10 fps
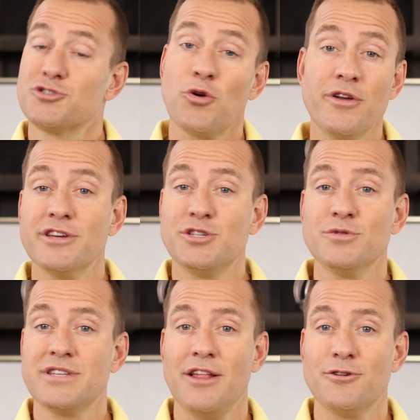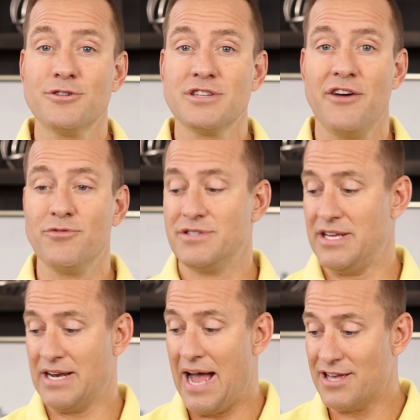The story that she was telling herself was
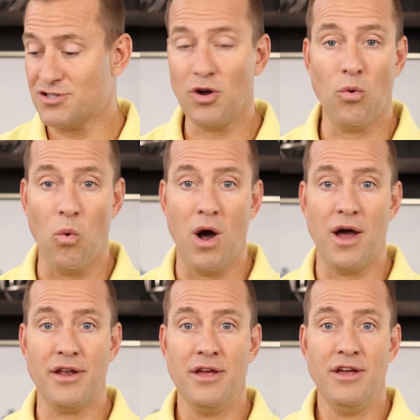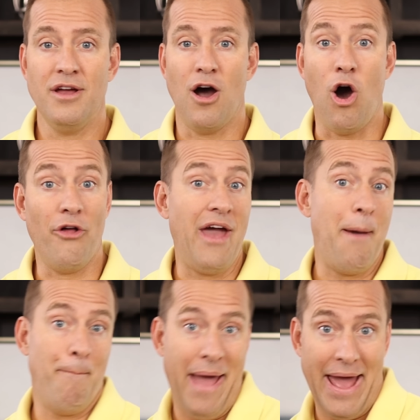that guys don't want all
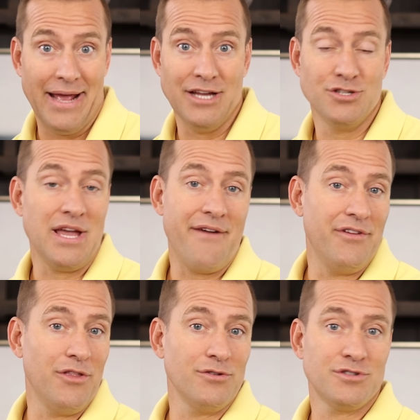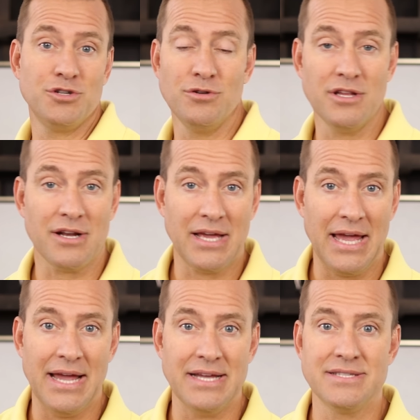that baggage, having those two little
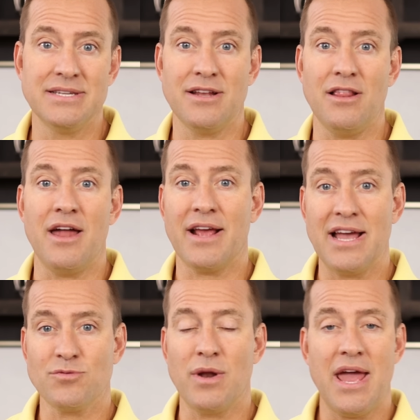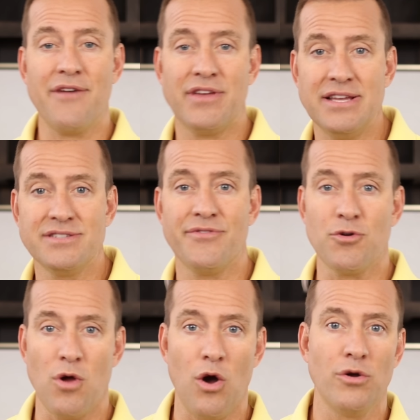kids, and a lot of guys want to have kids of
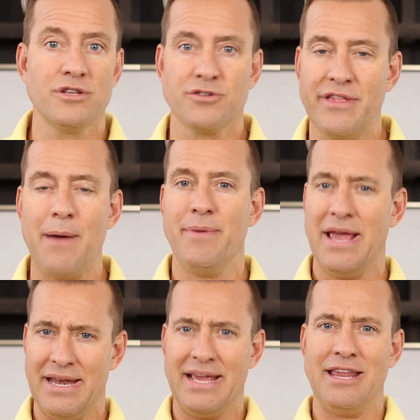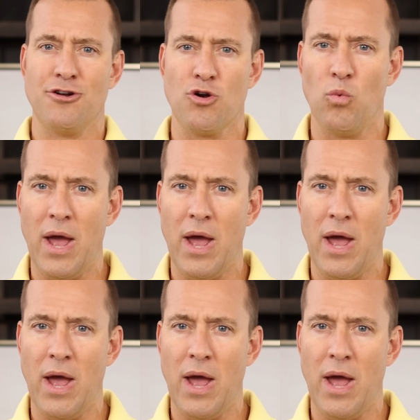their own. And so that began to get in her